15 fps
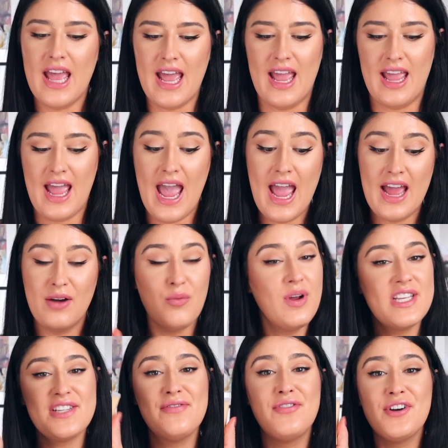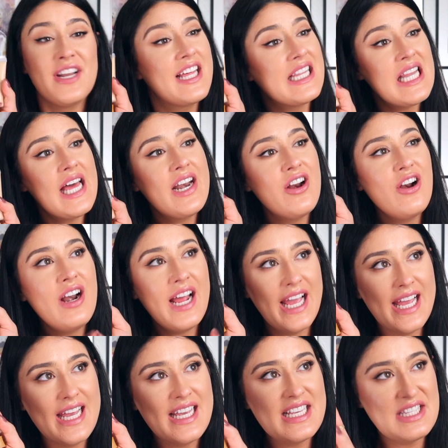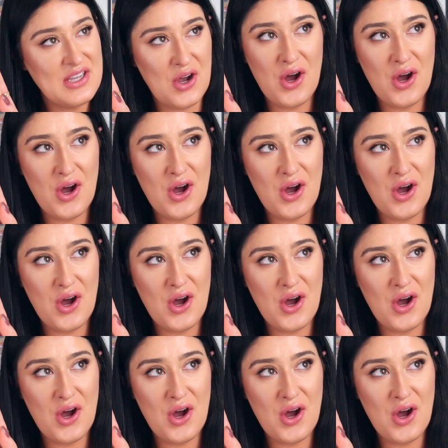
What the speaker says: Okay, and reason for declutter is